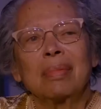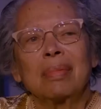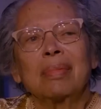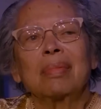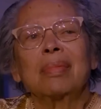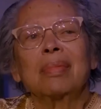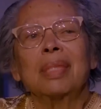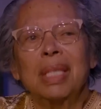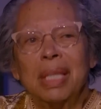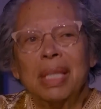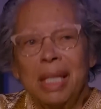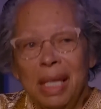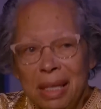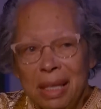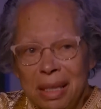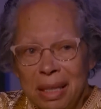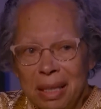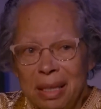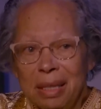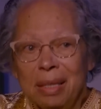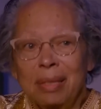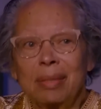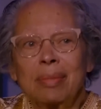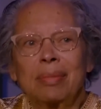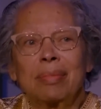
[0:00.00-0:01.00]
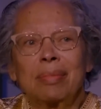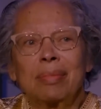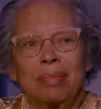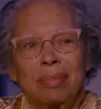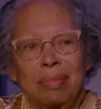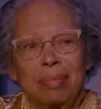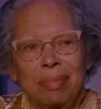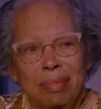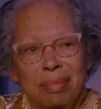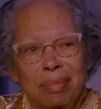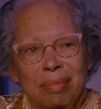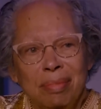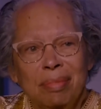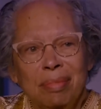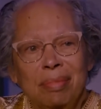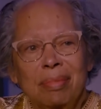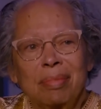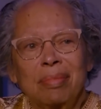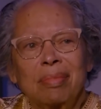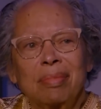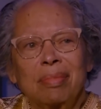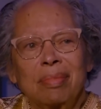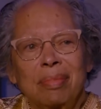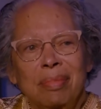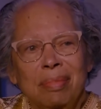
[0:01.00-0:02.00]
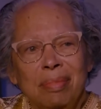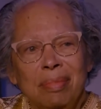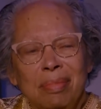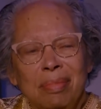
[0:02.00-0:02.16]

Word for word: She'd do a full day of work. You'd be